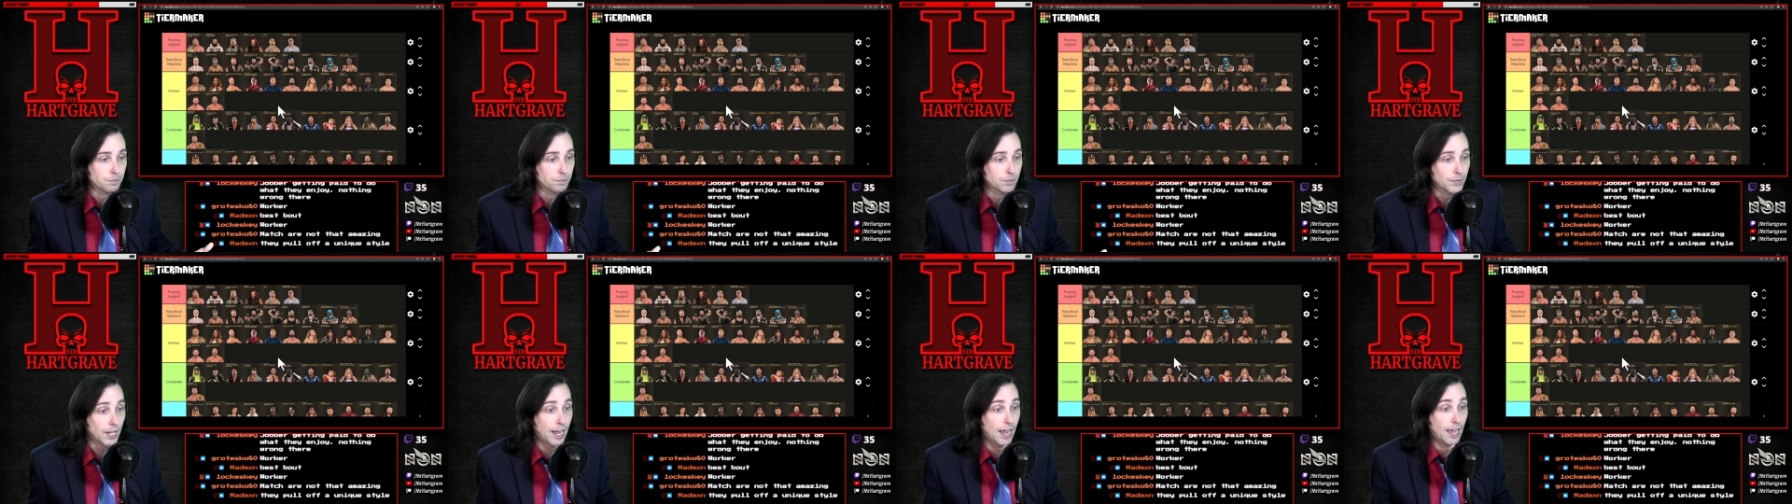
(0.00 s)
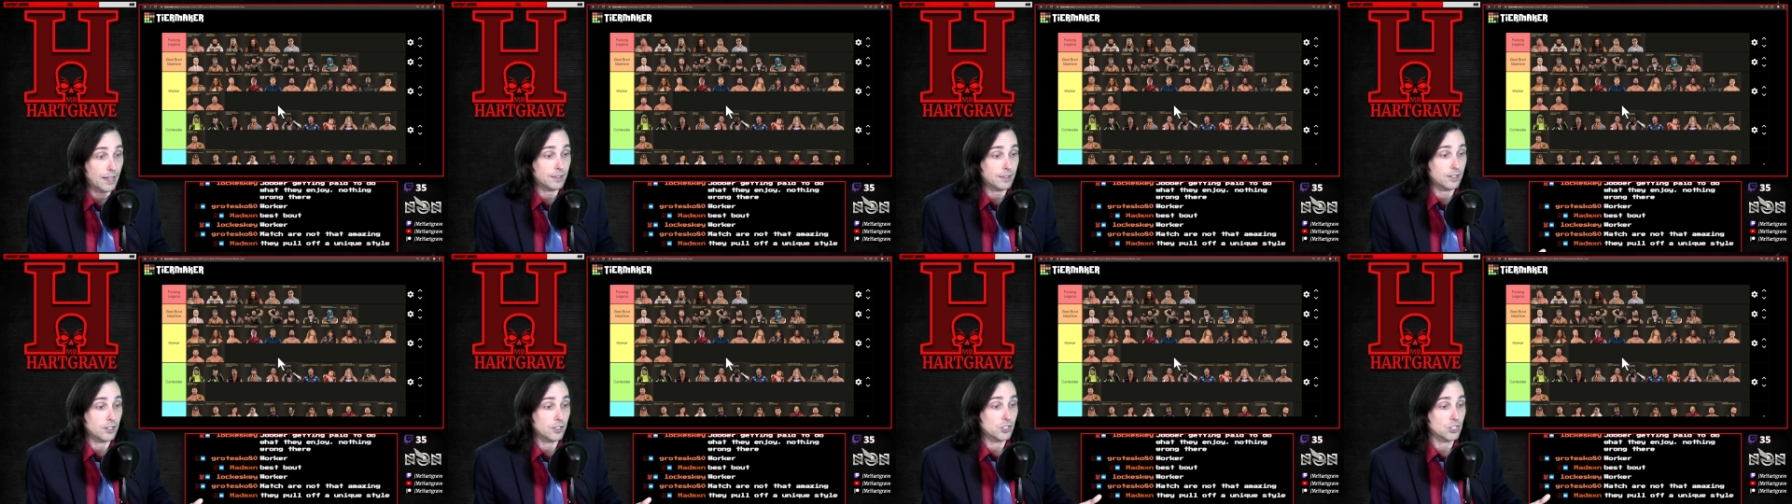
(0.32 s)

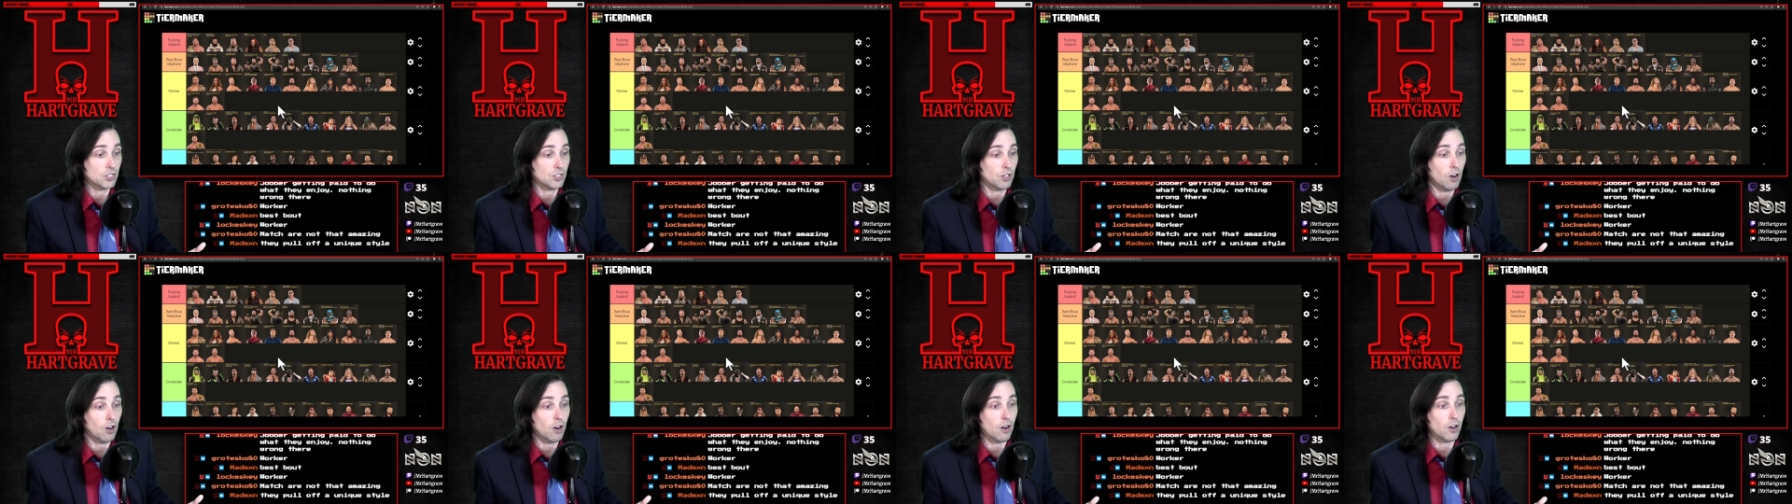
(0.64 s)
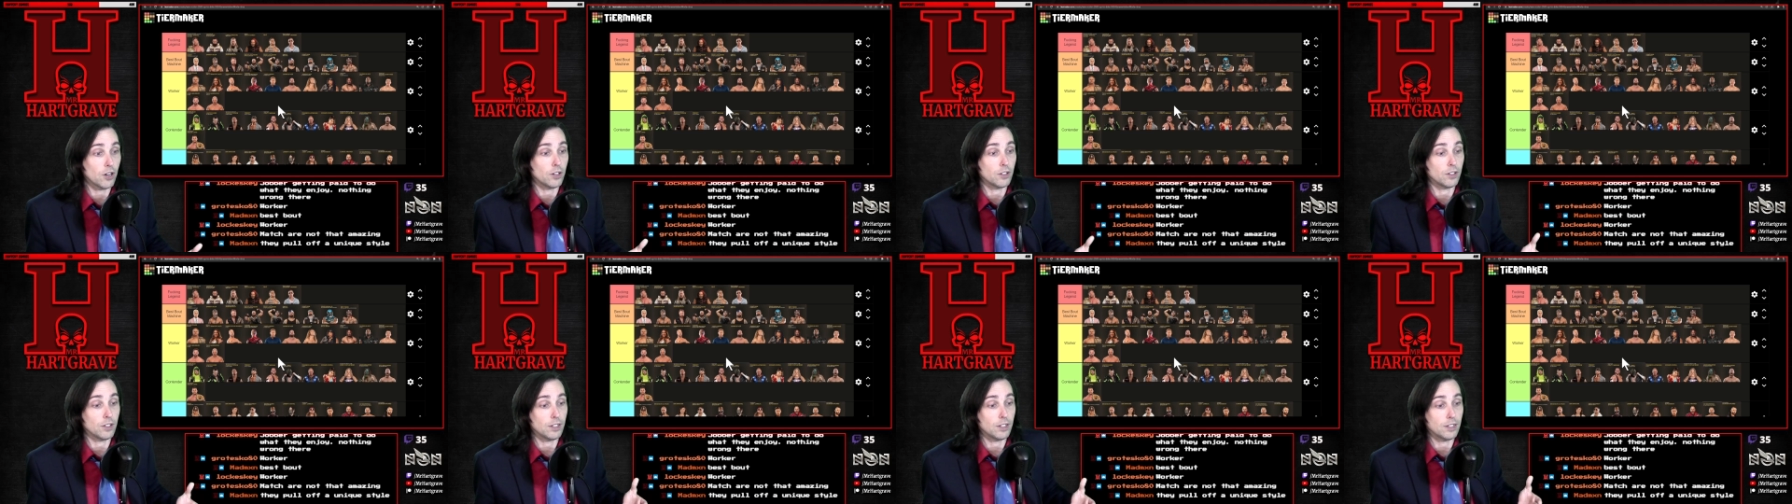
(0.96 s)
At the
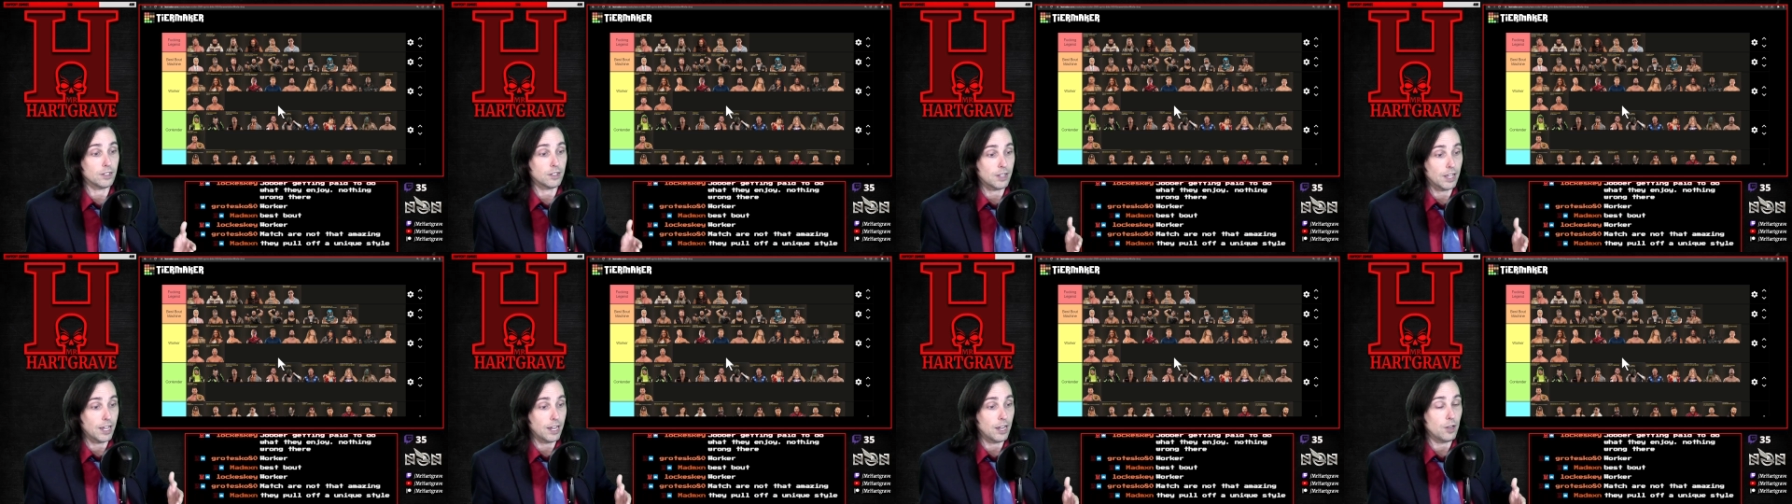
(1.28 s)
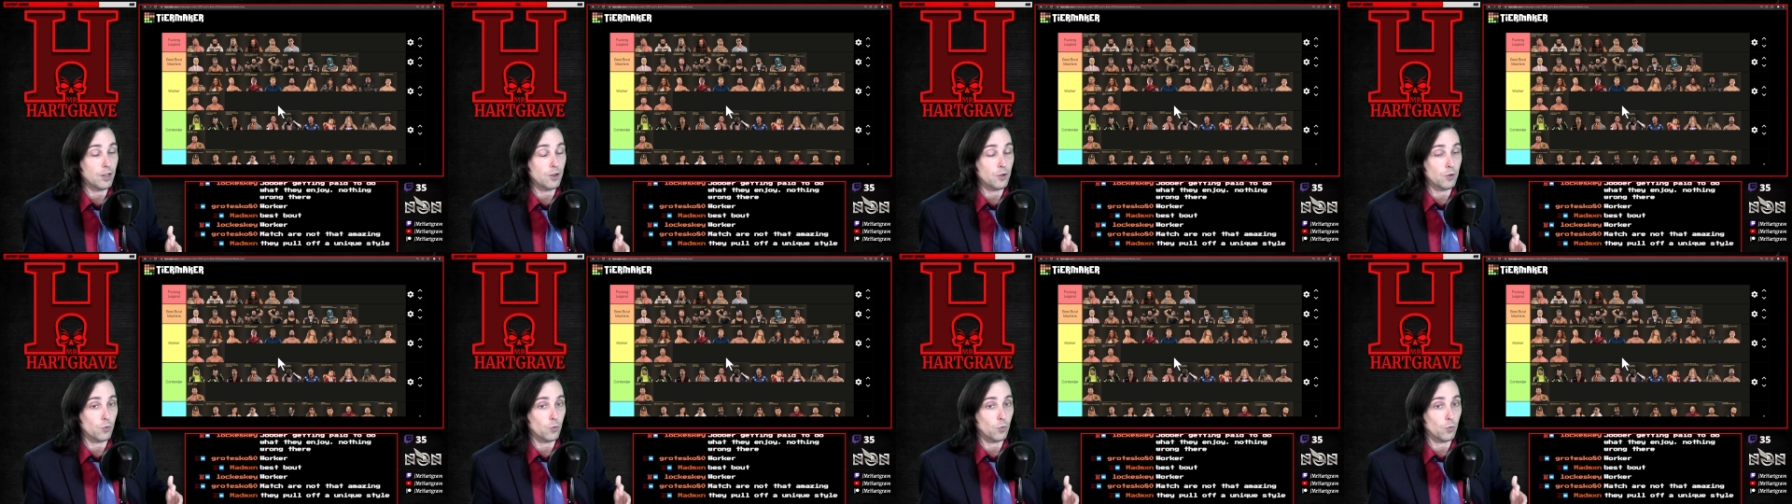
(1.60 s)
start,
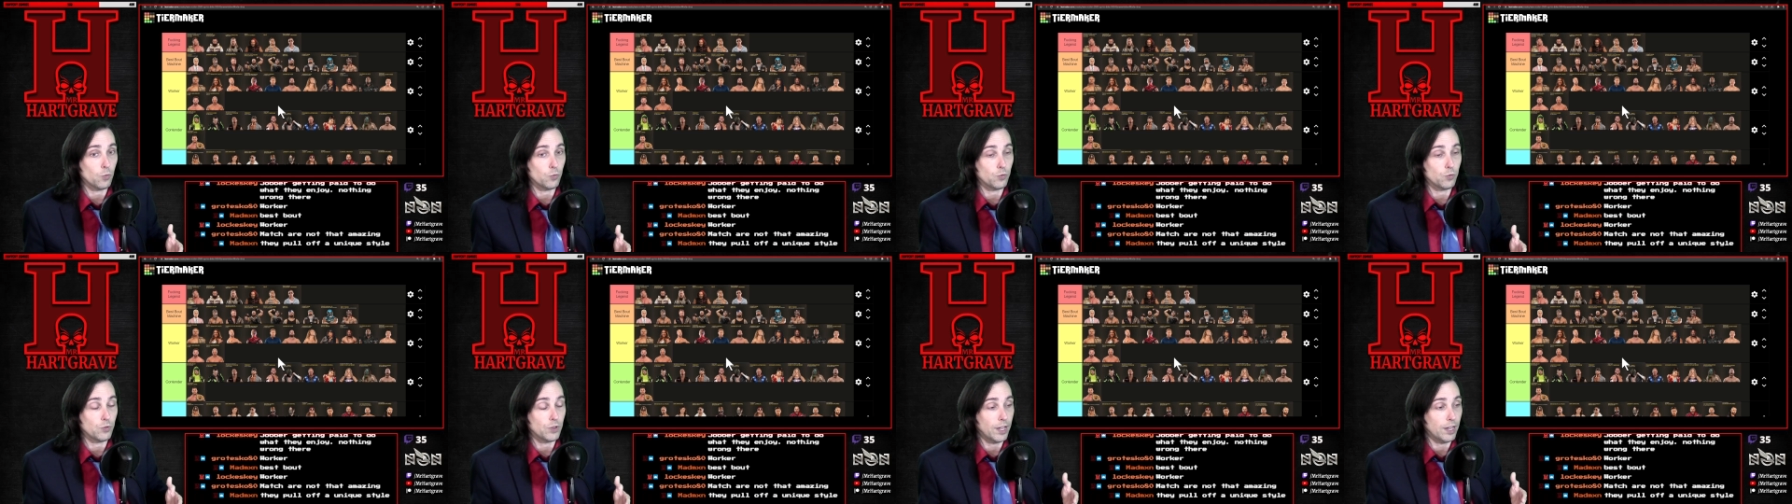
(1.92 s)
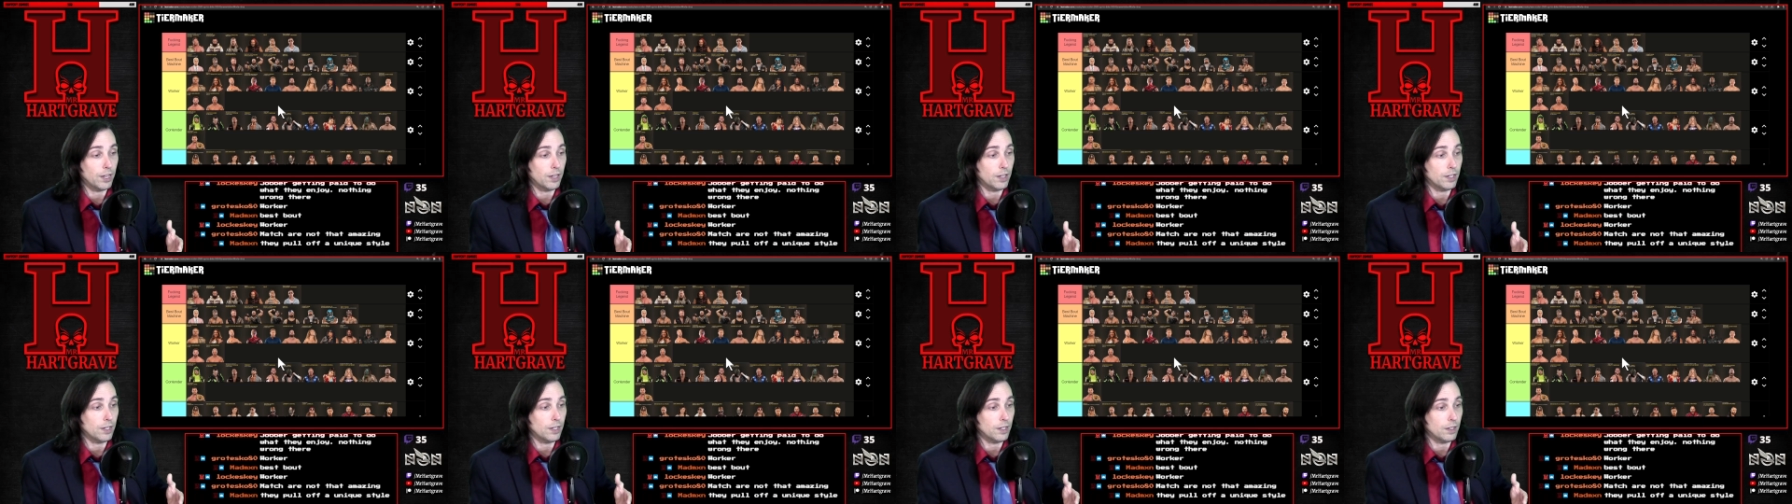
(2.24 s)

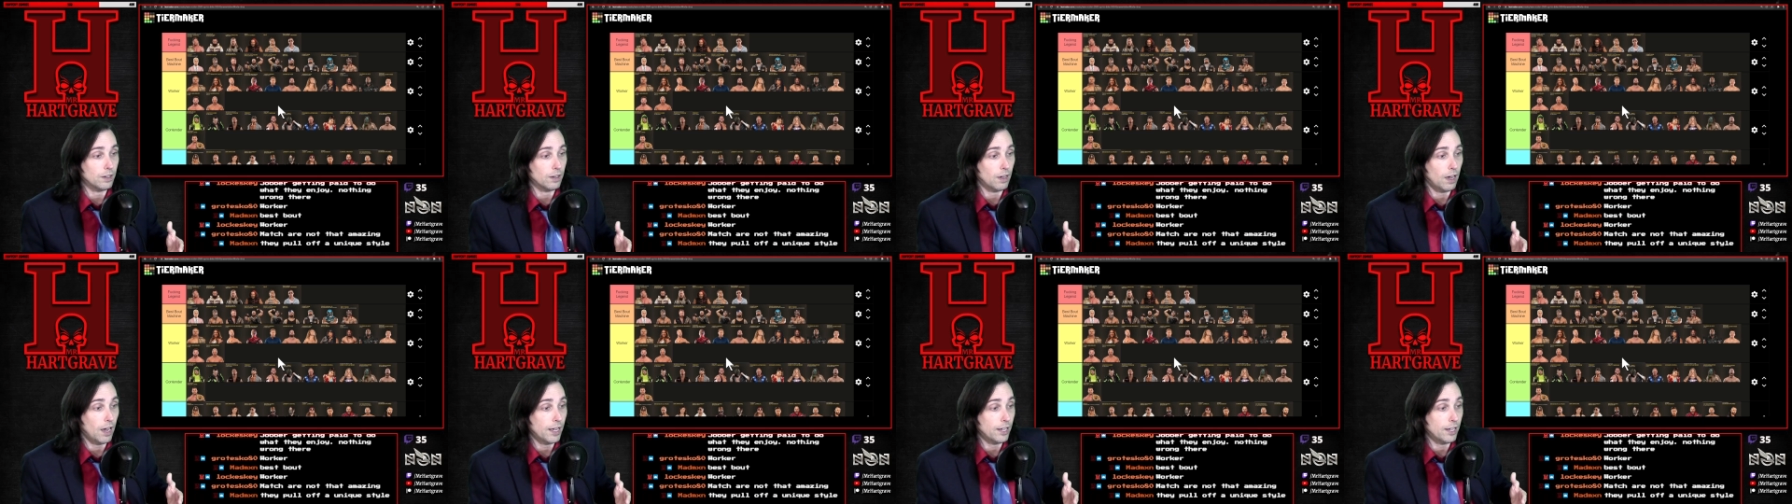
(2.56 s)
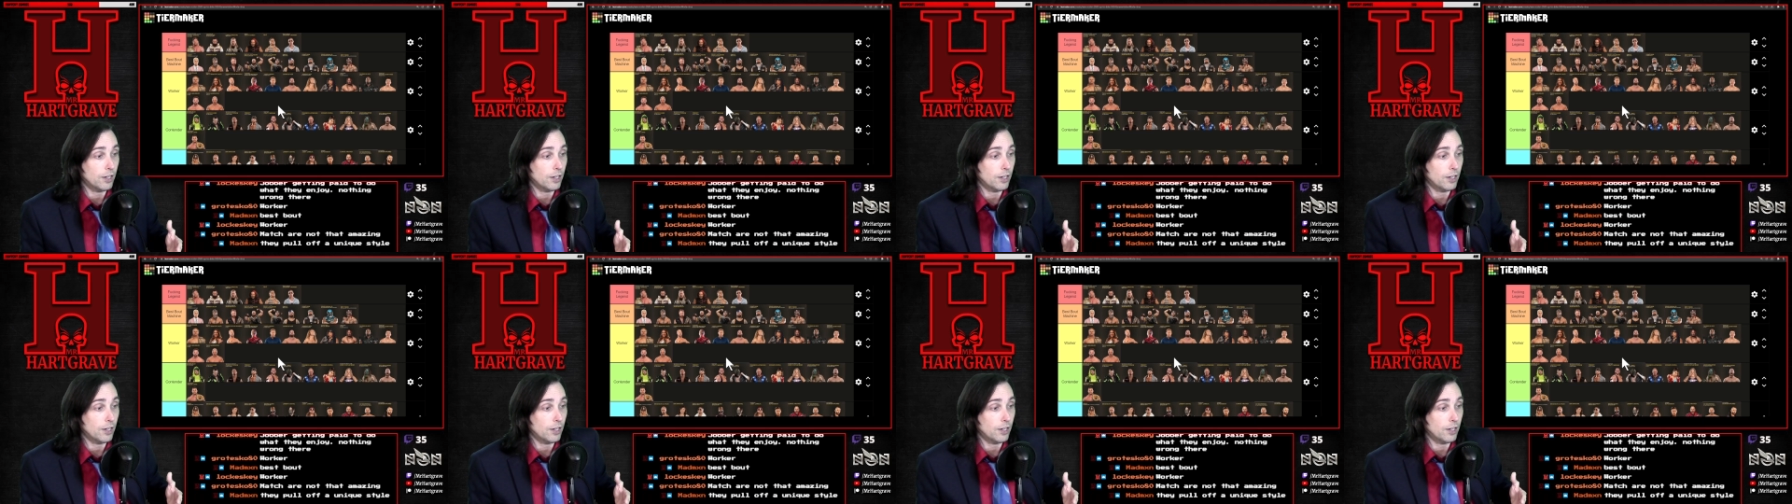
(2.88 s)
I